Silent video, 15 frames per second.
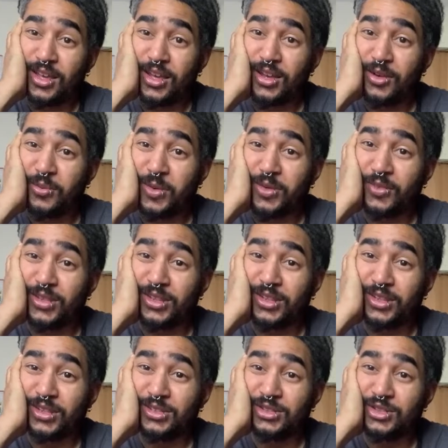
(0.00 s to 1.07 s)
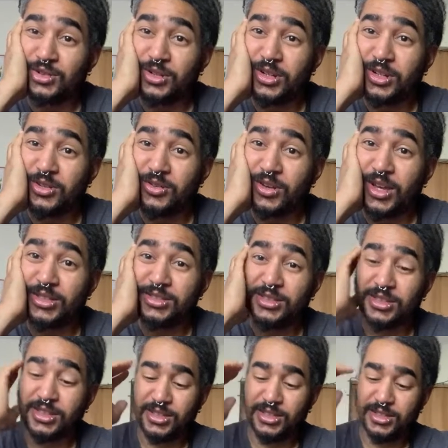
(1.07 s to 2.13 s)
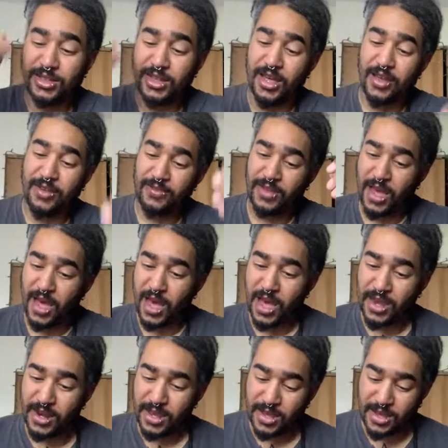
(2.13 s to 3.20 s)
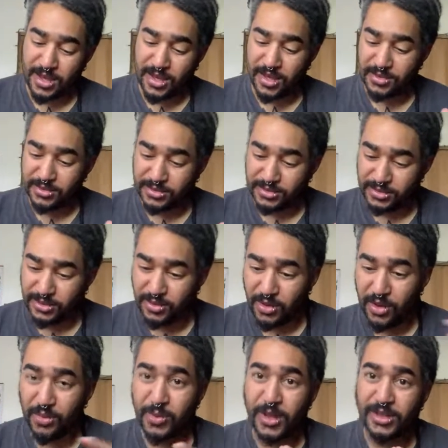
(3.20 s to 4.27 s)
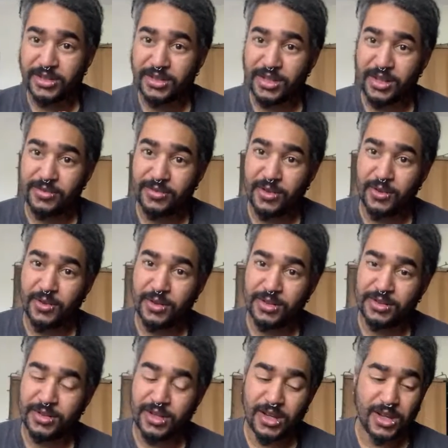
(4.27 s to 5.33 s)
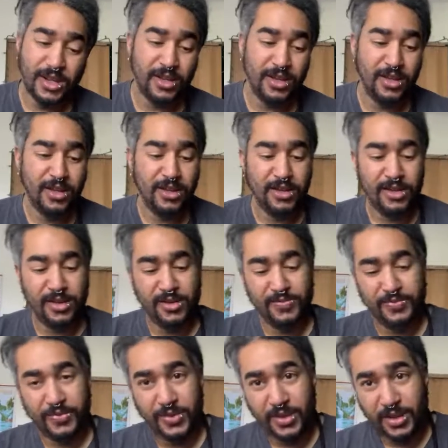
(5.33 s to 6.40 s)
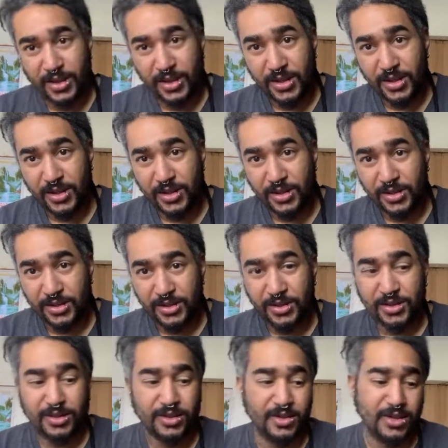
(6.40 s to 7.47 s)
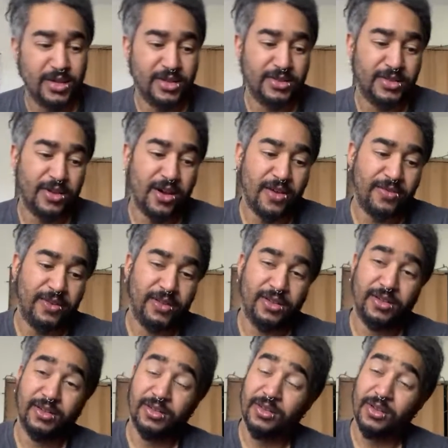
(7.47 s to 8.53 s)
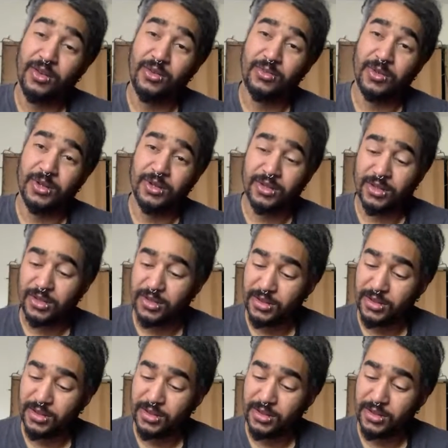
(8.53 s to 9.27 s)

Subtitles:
I hope everything is treating you nicely. I've got a little homemade stuff going on today. Got a nice coffee and oat milk,